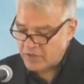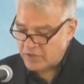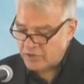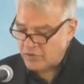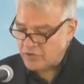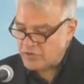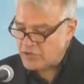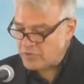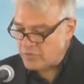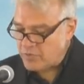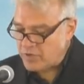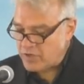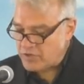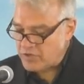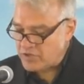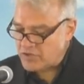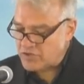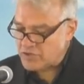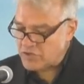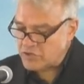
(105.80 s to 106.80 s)

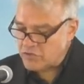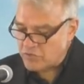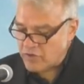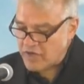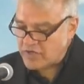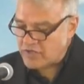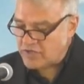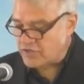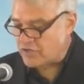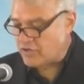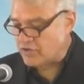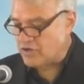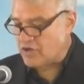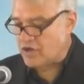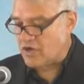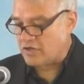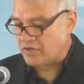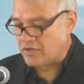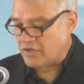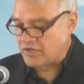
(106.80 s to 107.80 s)
clergymen disgraced their
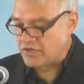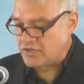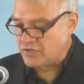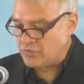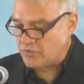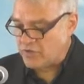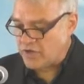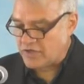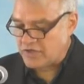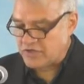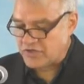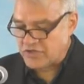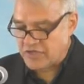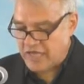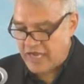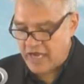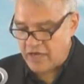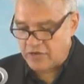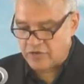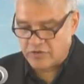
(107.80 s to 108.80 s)
callings and brought
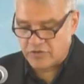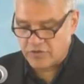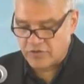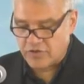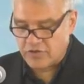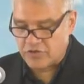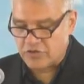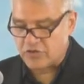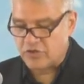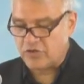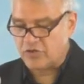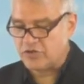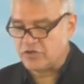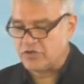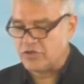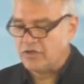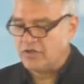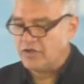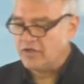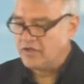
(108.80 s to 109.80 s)
scandal to the
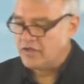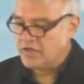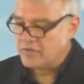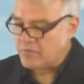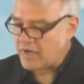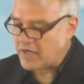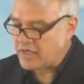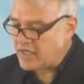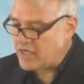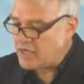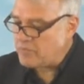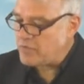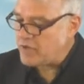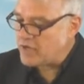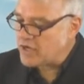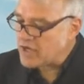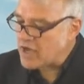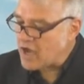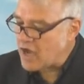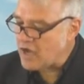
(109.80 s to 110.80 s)
church by
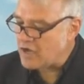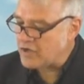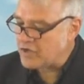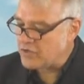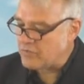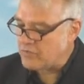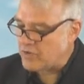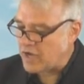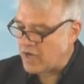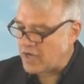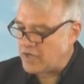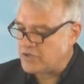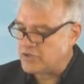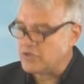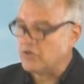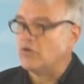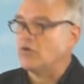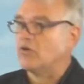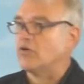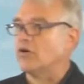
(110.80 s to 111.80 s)
keeping
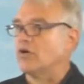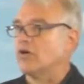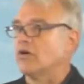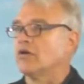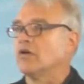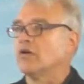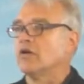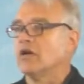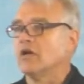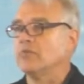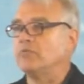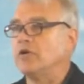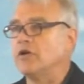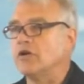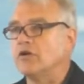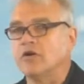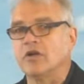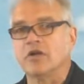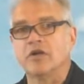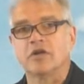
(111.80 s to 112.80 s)
concubines or
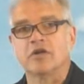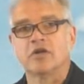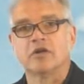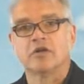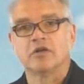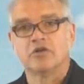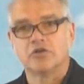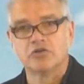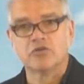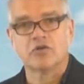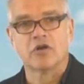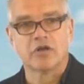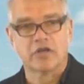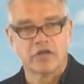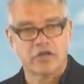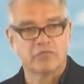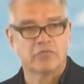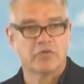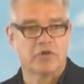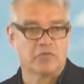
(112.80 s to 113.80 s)
appearing
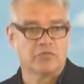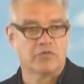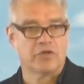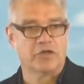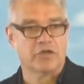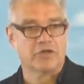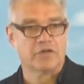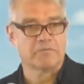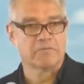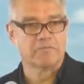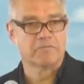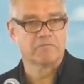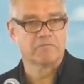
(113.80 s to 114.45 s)
drunk in public."